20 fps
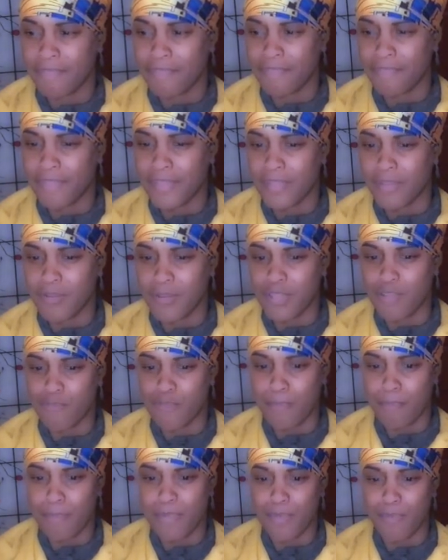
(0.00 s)
feel and
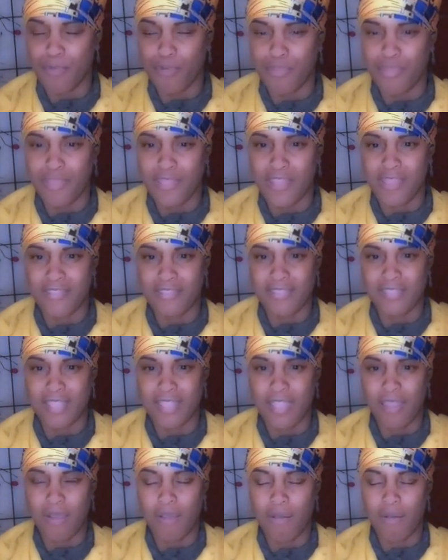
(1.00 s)
remember things
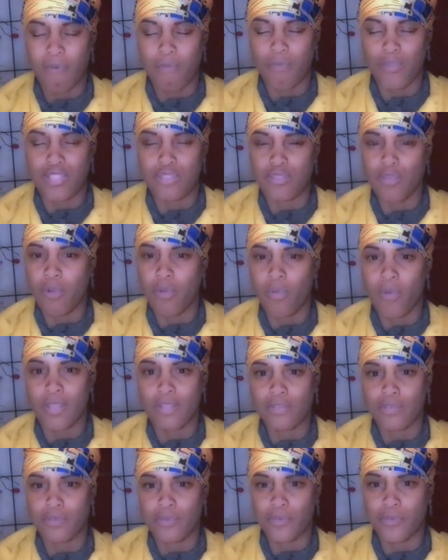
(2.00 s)
that we don't
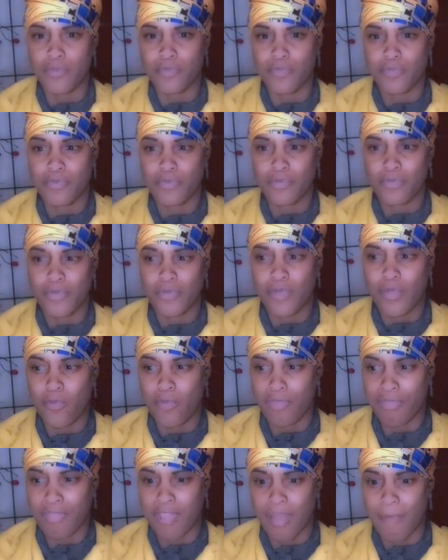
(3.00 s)
want to.
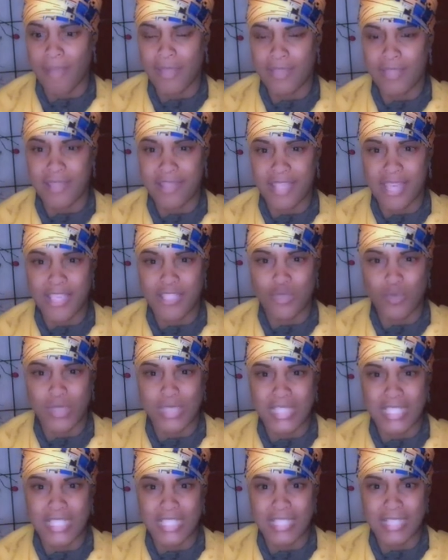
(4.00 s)
We think about the things we
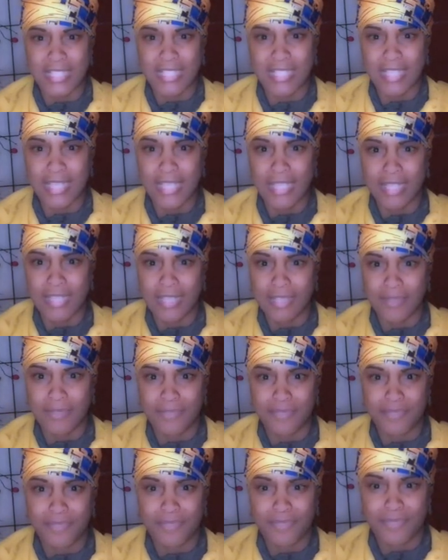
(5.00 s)
did and said,
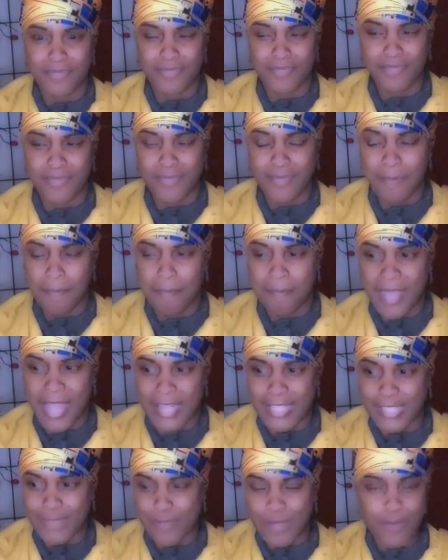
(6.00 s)
bad
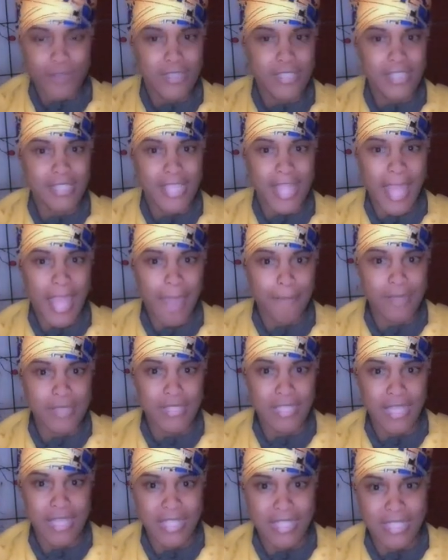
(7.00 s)
experiences that happened
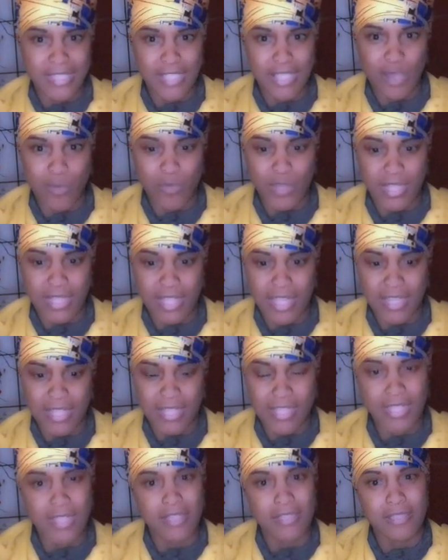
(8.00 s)
to us, and we let it
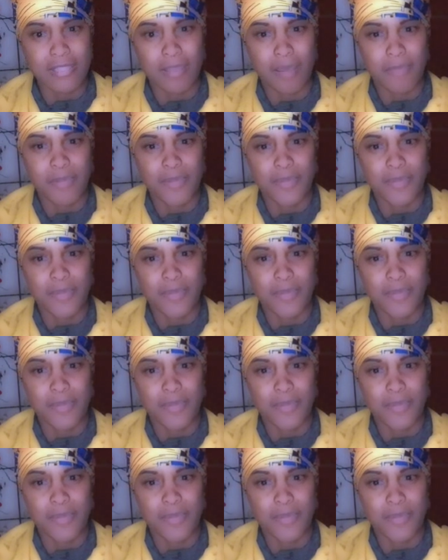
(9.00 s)
eat us up.